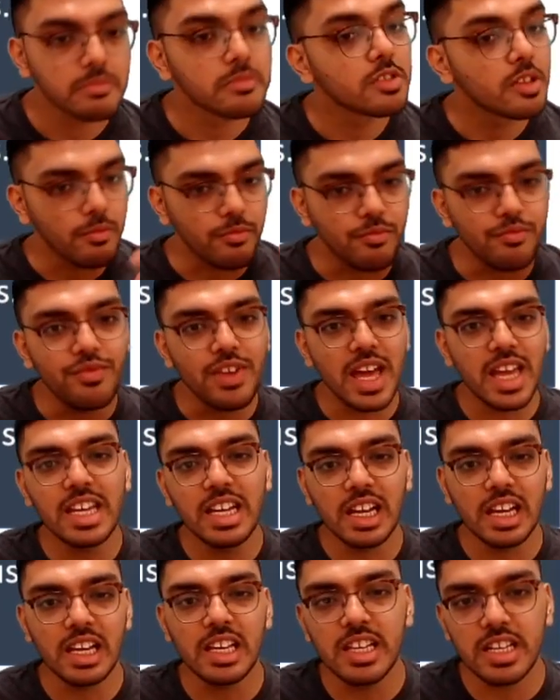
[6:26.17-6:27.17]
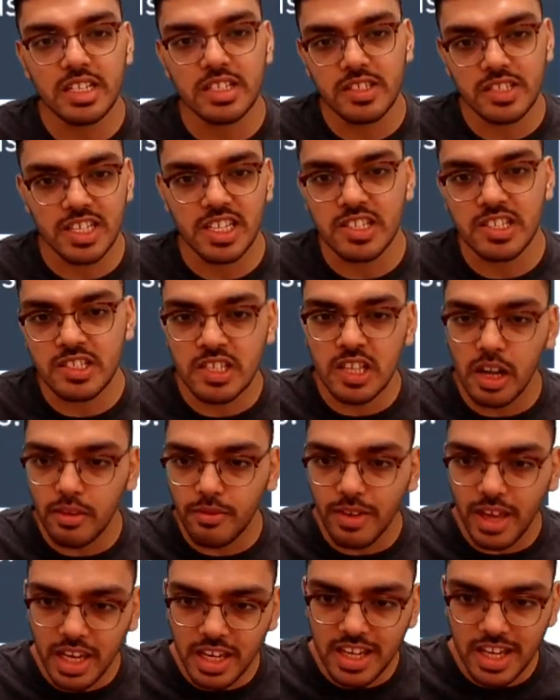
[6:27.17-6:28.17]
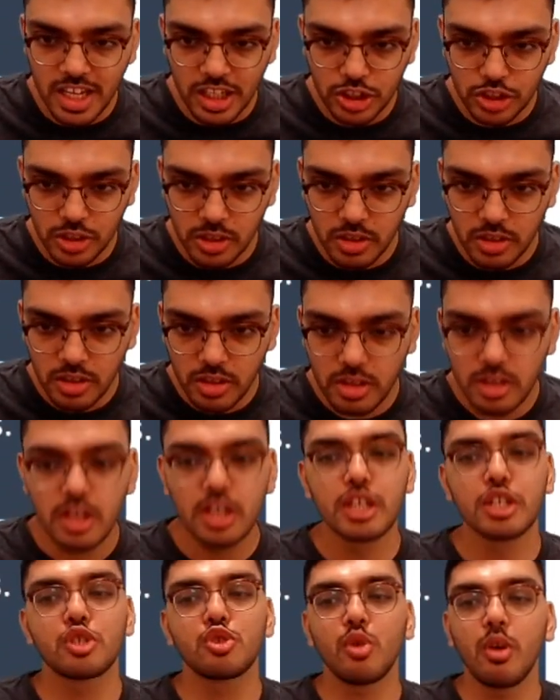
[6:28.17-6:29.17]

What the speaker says: Very clear seasonal variation. So a